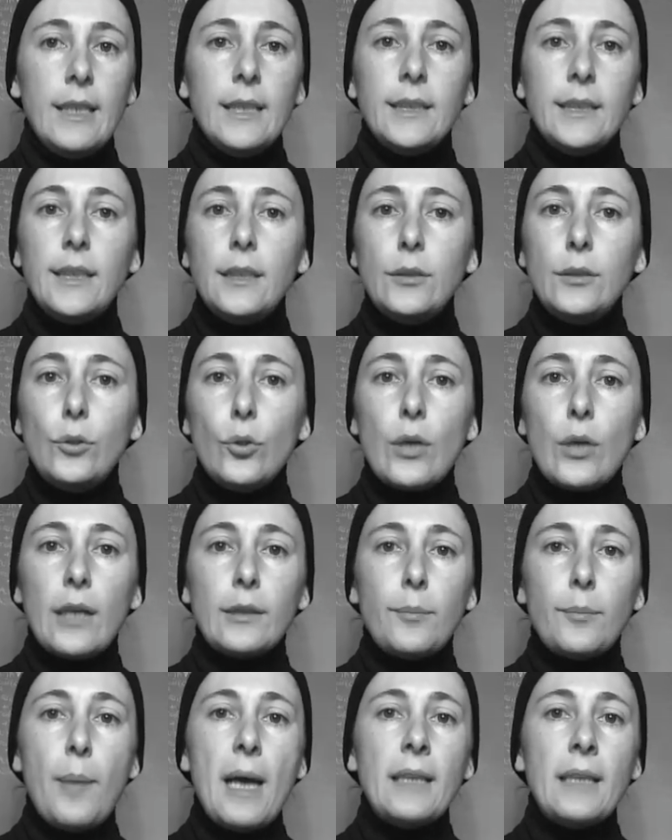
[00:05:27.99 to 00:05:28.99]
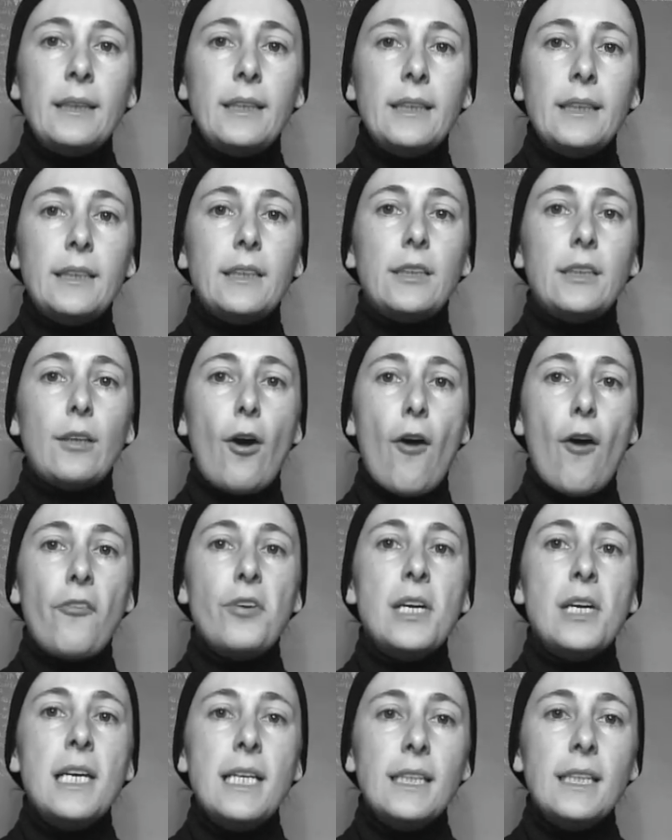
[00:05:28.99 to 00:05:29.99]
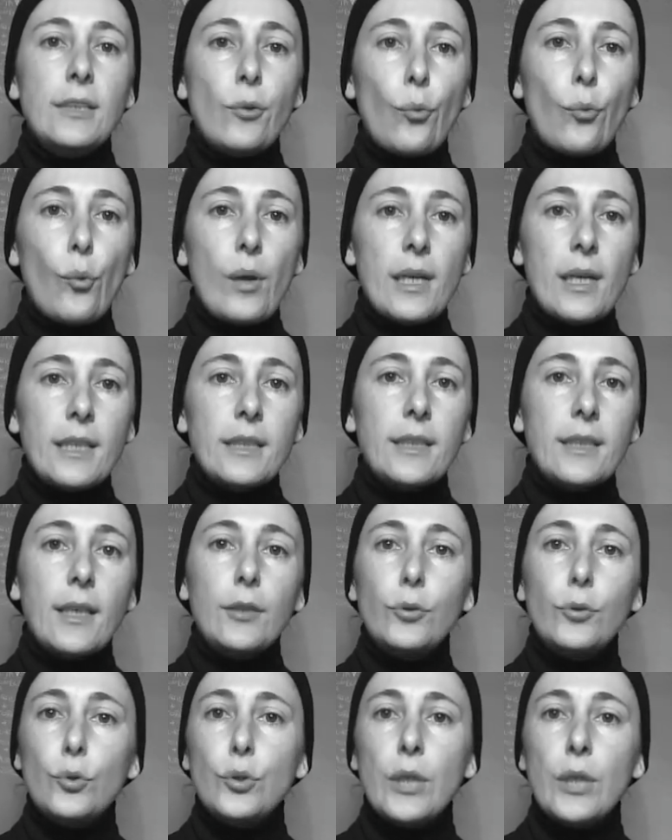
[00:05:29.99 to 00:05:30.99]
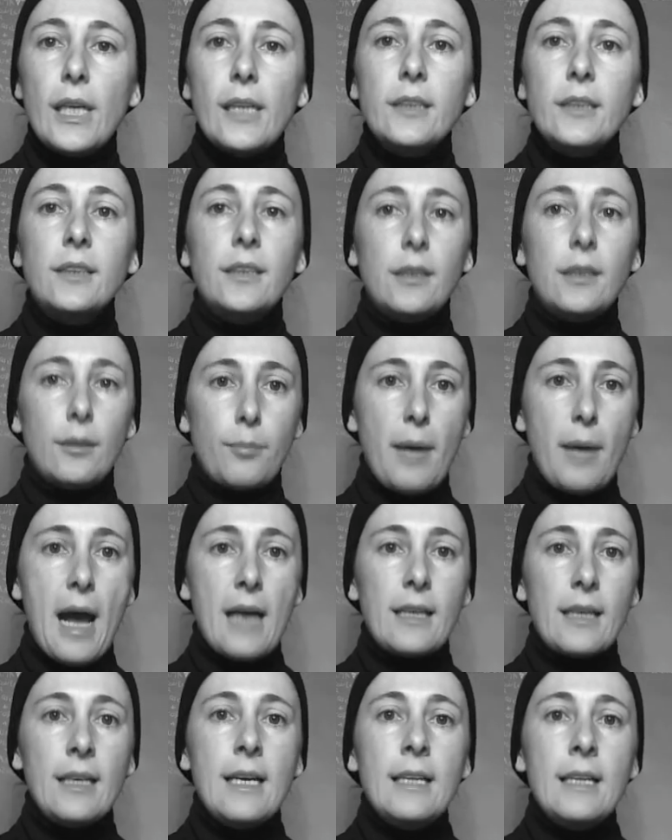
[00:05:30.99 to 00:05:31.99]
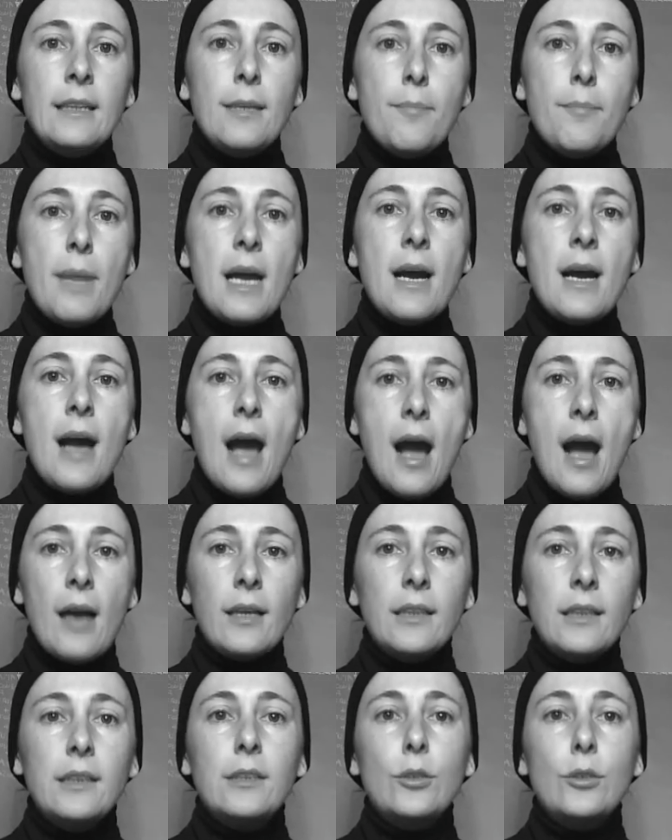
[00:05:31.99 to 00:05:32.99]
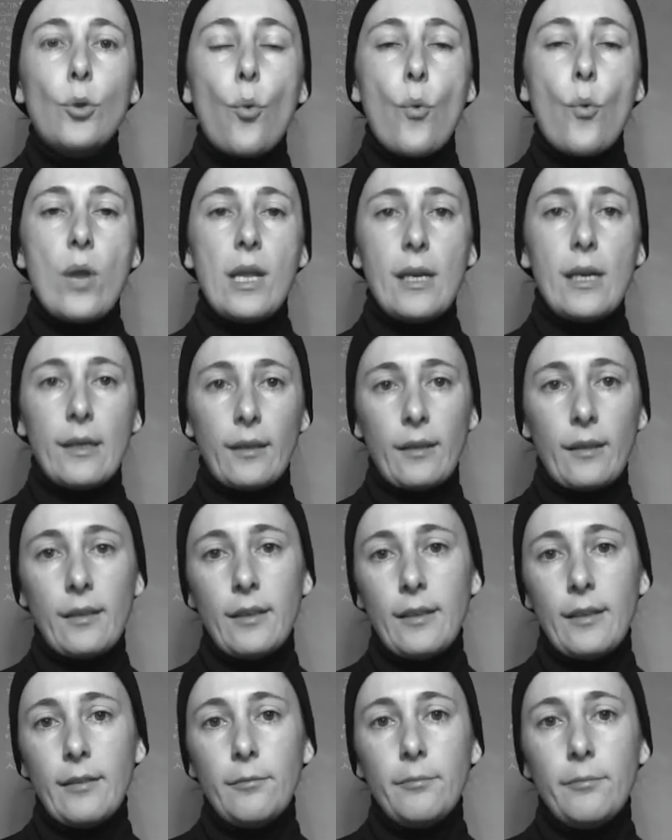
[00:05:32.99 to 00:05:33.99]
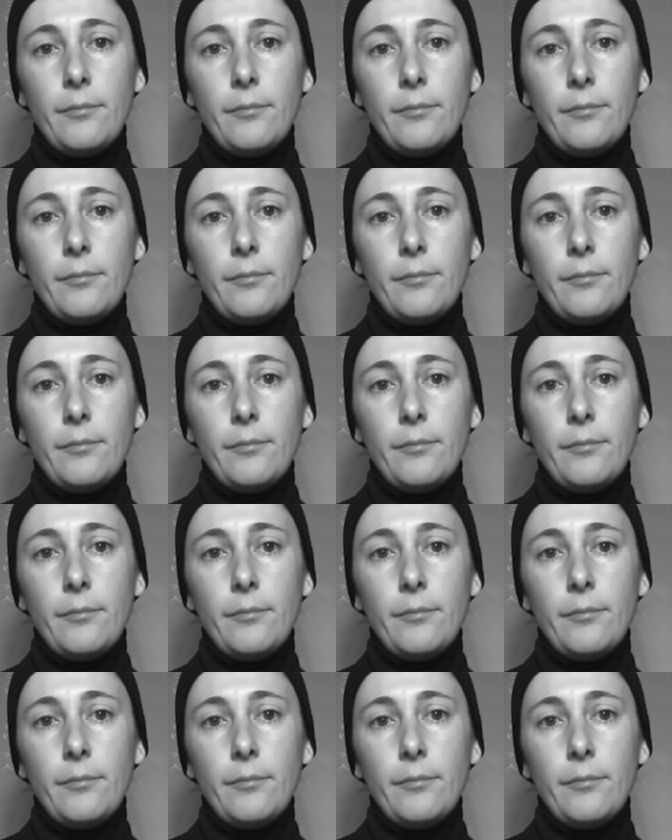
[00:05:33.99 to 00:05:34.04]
She took advantage of his rest to search the bag the man it so eagerly.